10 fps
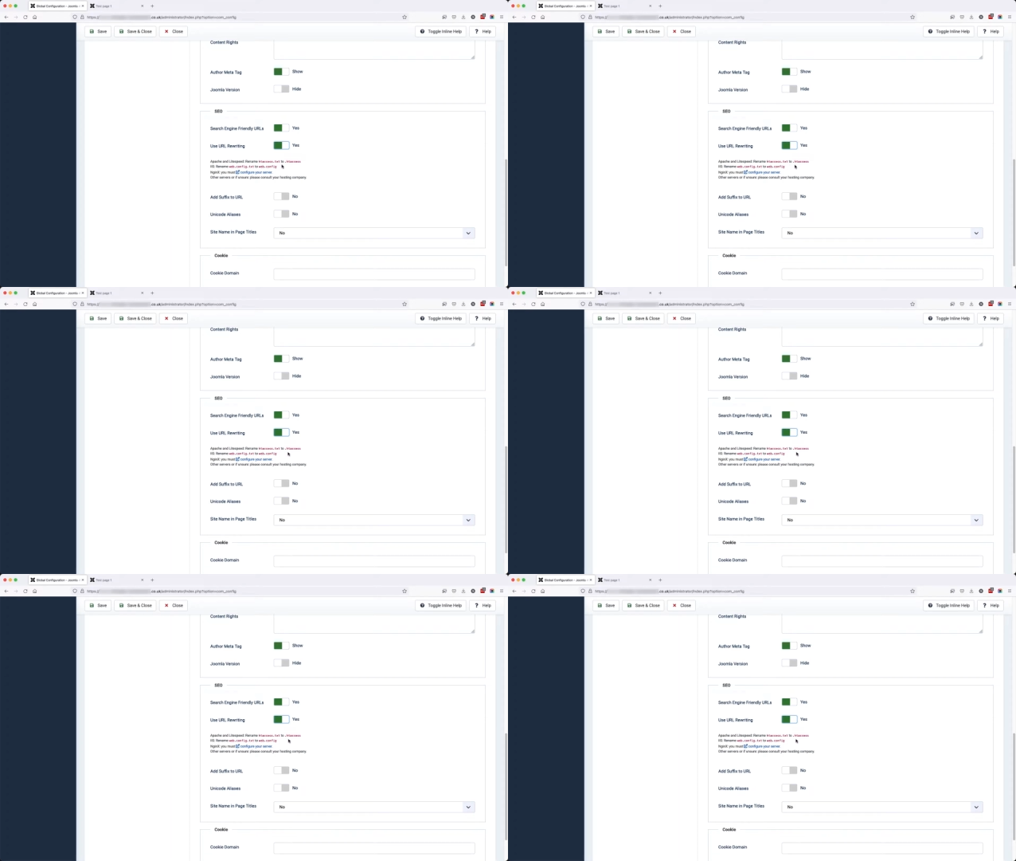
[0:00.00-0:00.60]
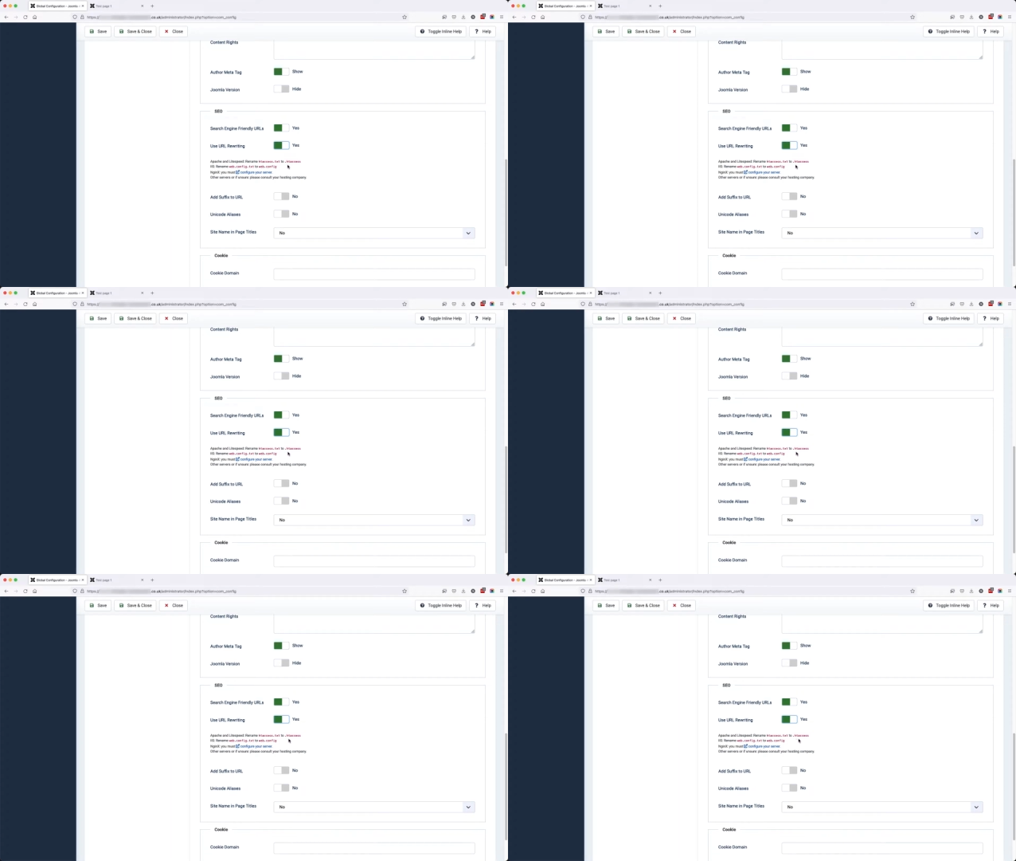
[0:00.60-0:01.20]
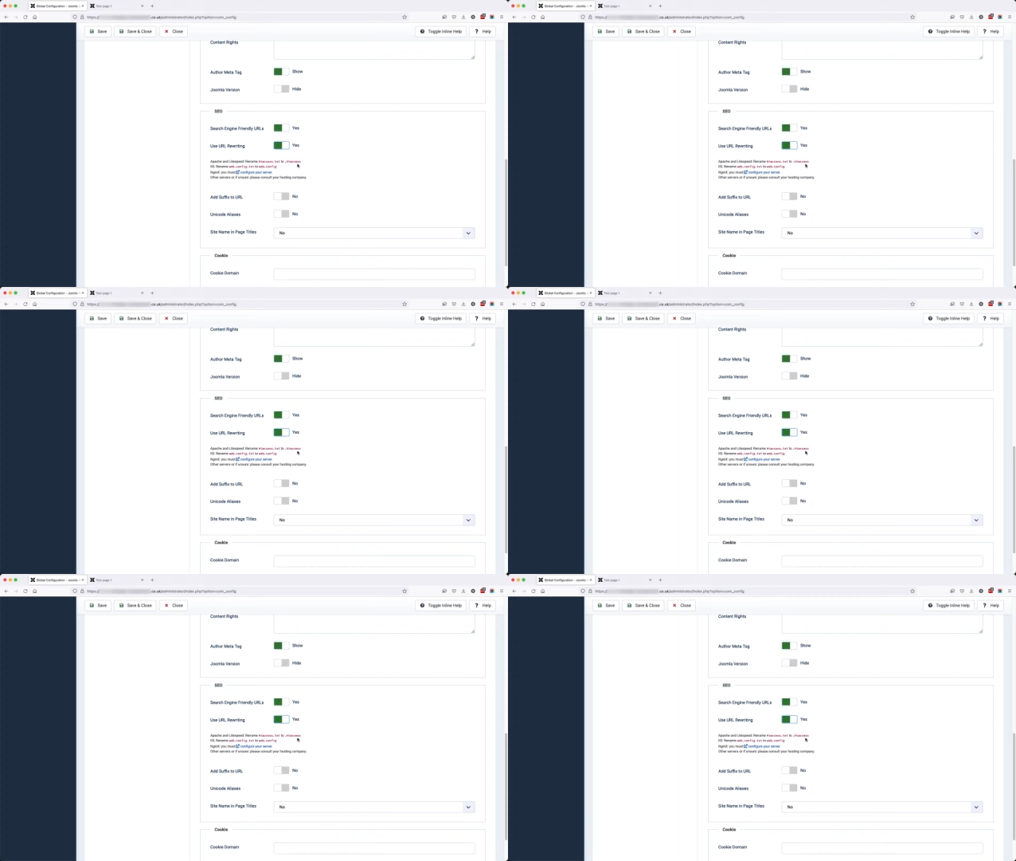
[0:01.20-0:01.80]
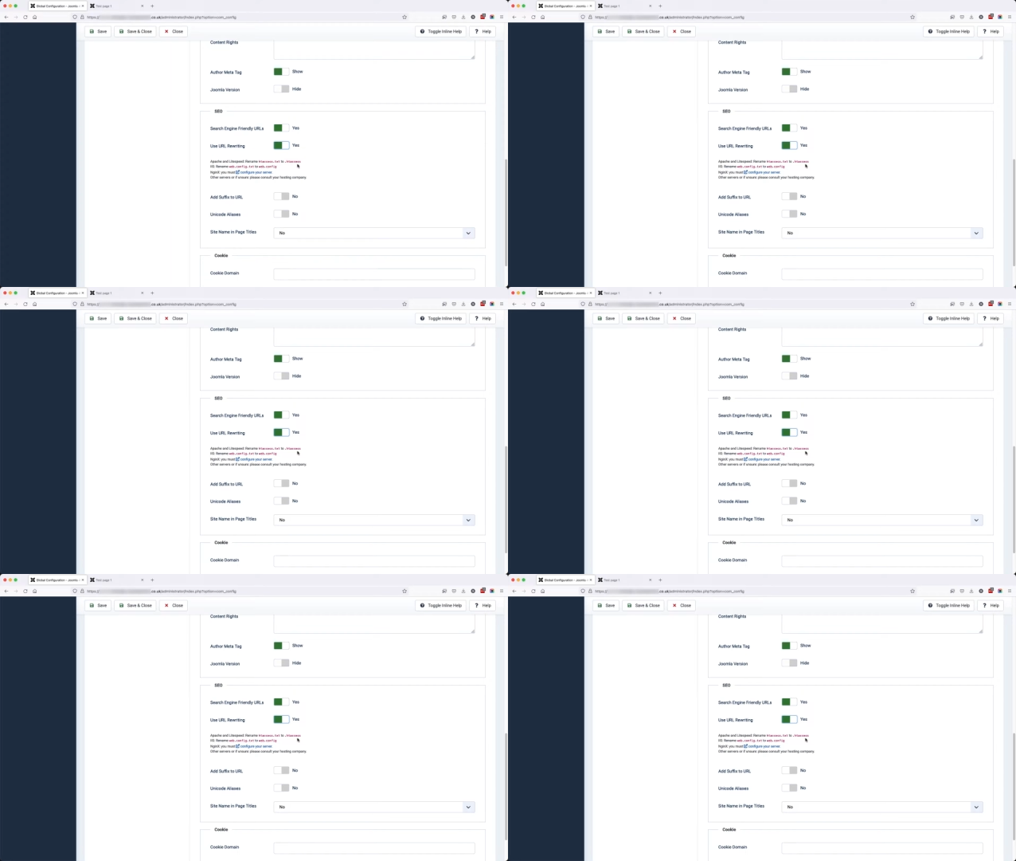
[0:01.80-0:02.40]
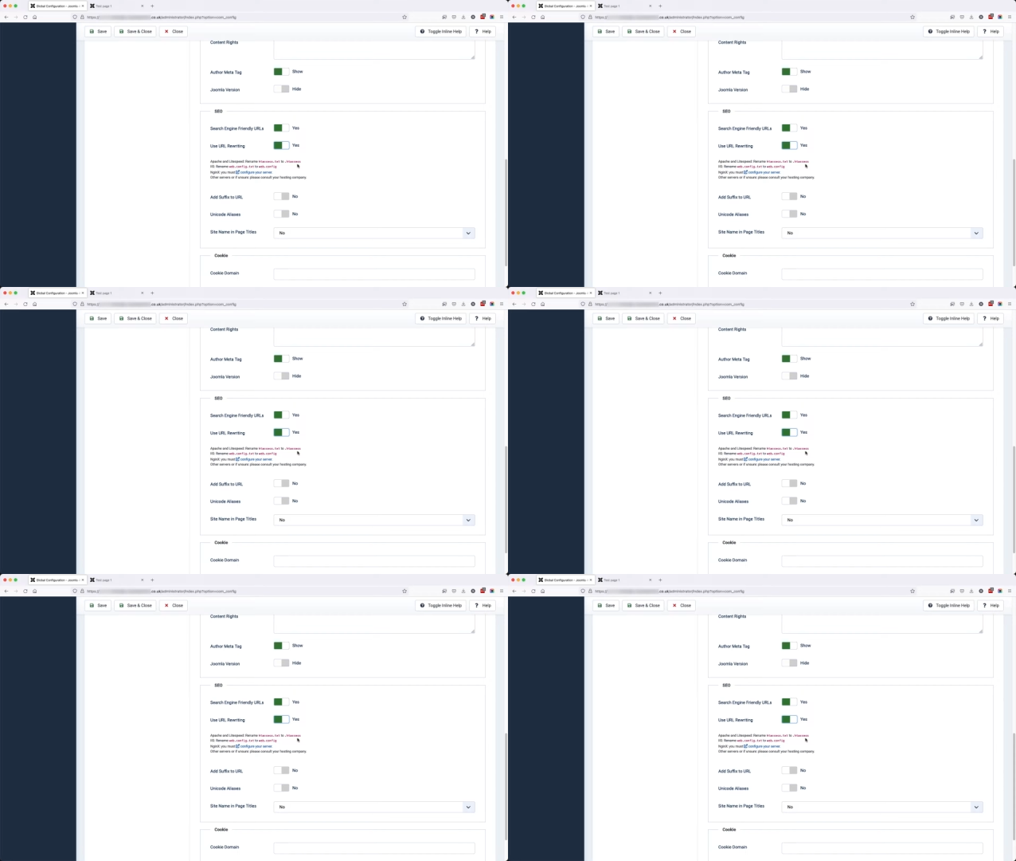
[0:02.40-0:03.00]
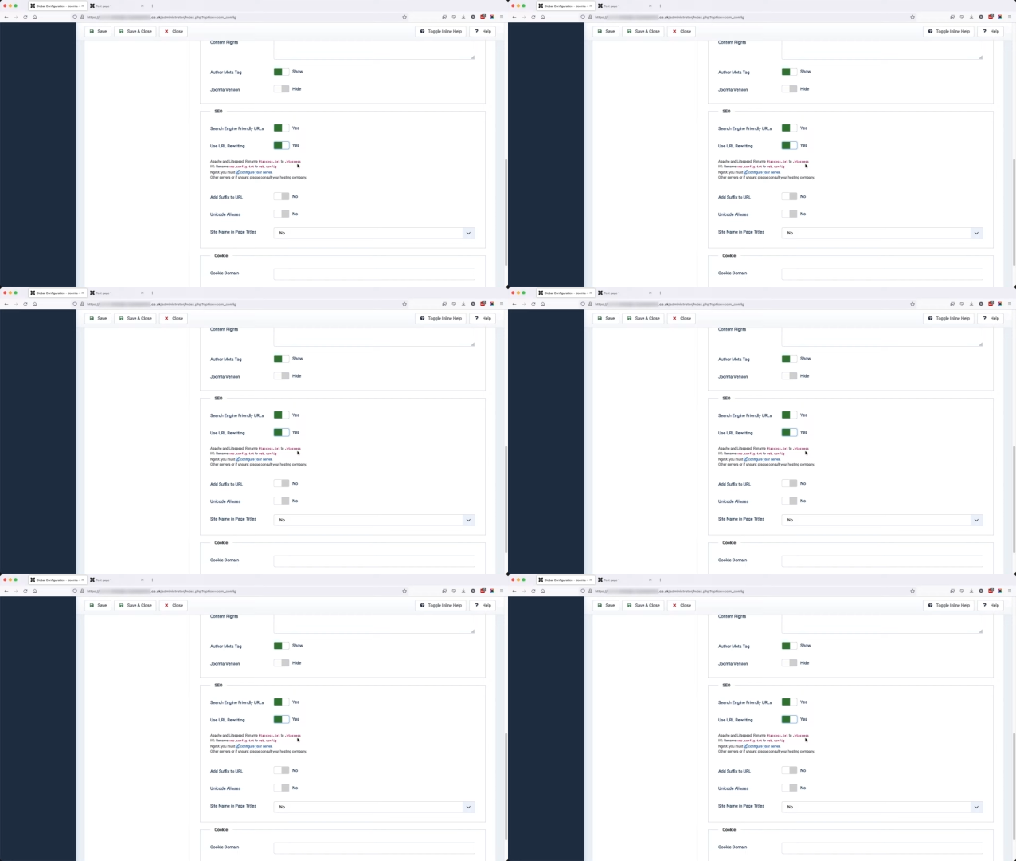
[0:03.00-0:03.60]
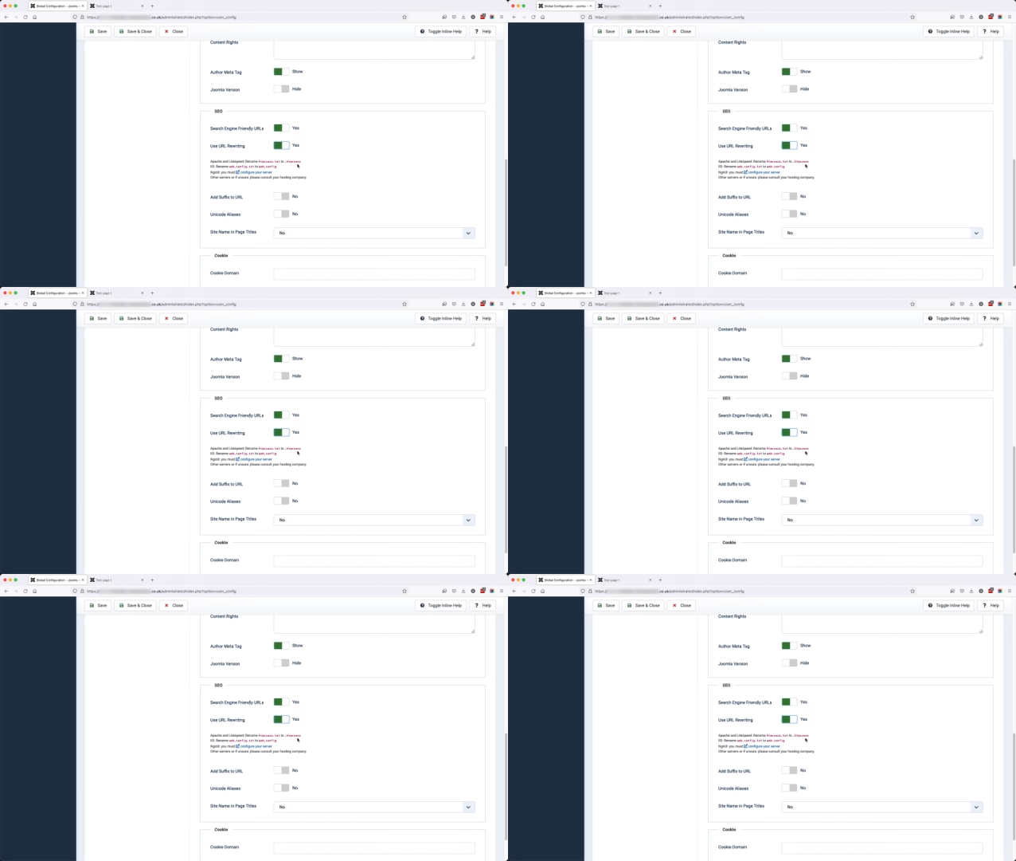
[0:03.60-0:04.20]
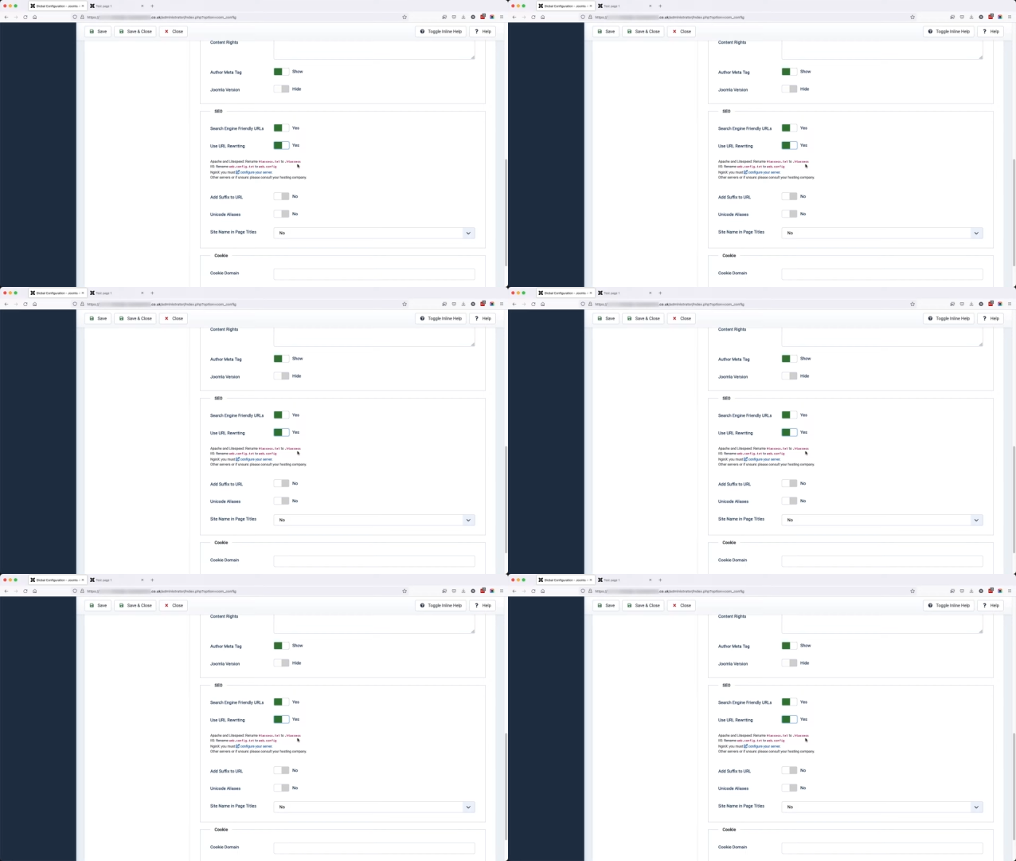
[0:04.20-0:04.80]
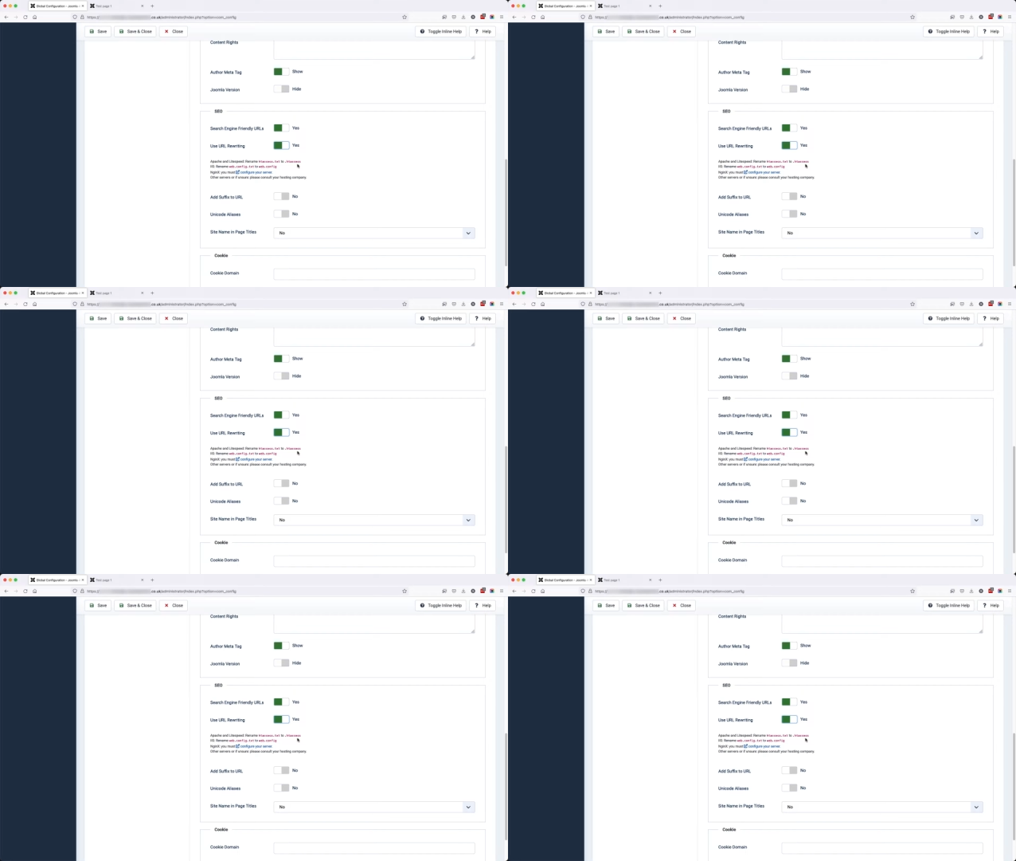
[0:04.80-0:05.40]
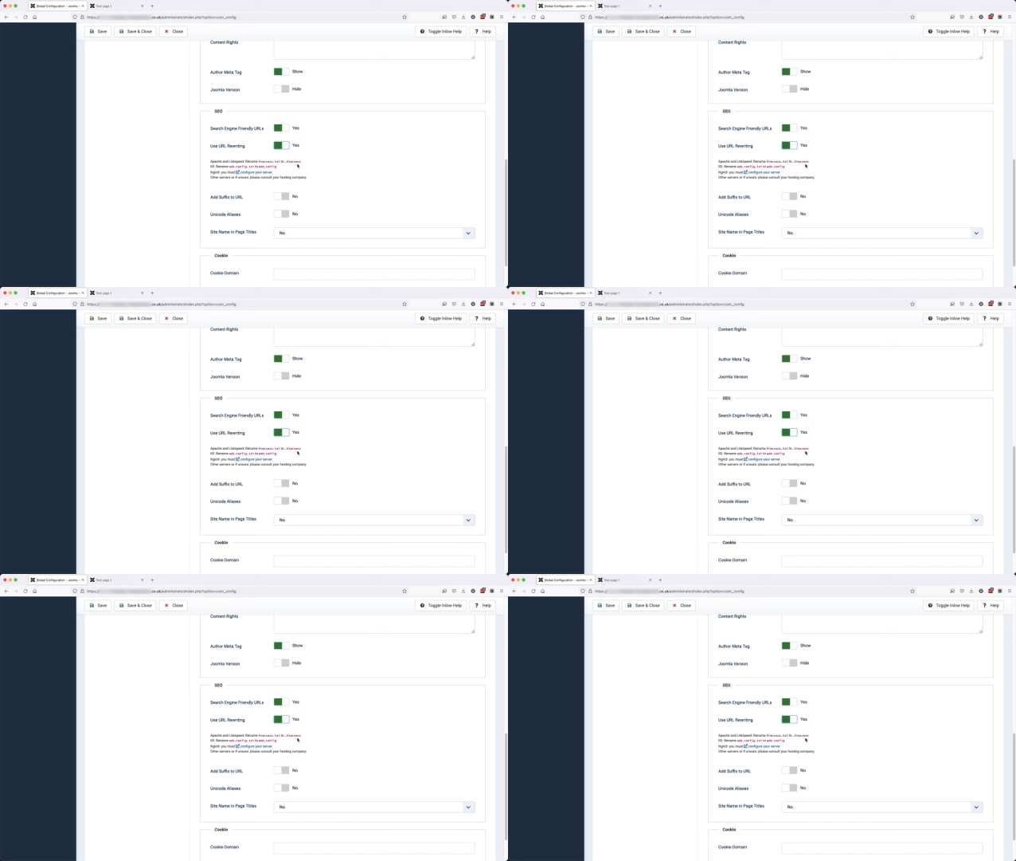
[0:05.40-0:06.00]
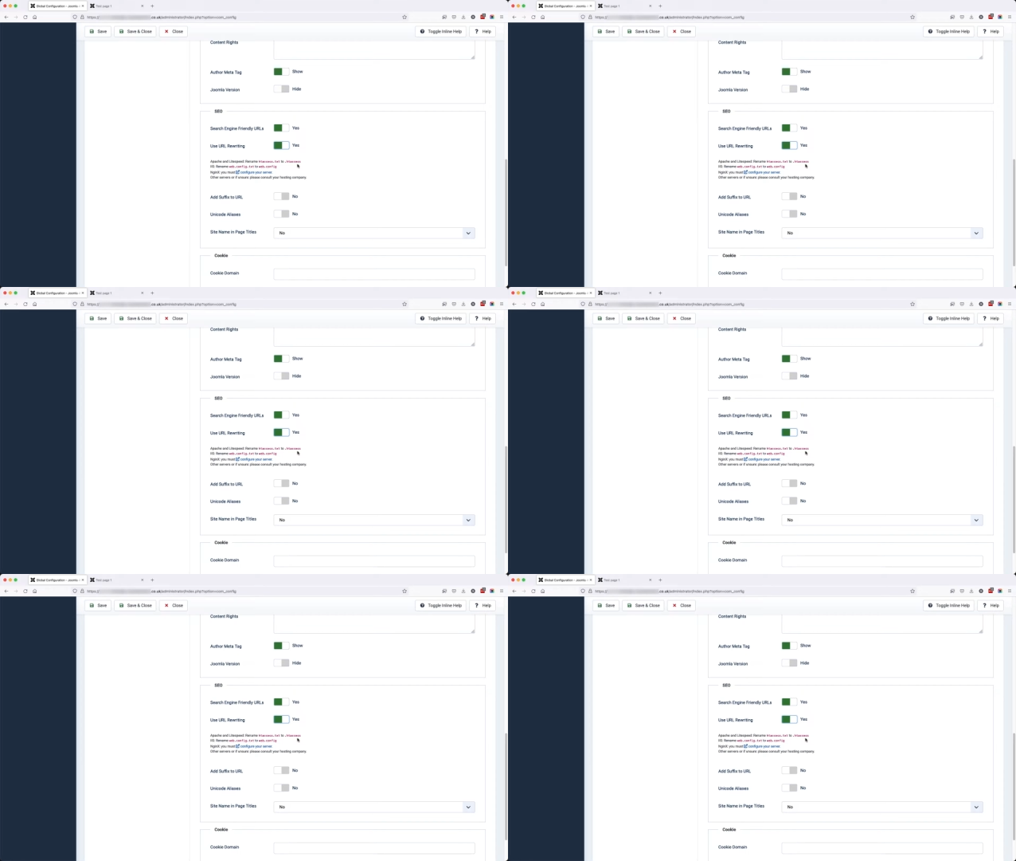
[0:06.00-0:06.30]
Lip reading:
No face is visible, so there are no lips to read.